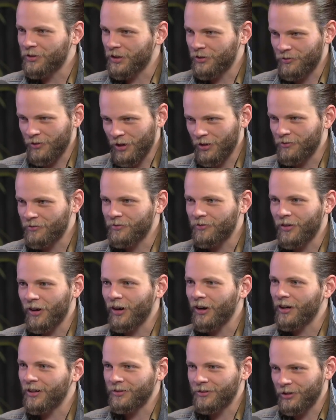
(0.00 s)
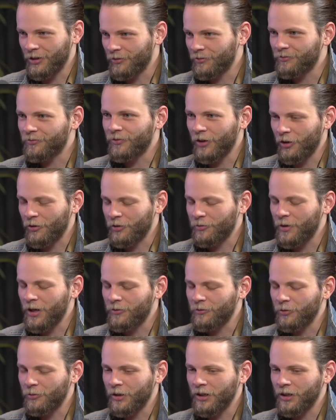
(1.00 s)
and that's very, very, you know, very respectful.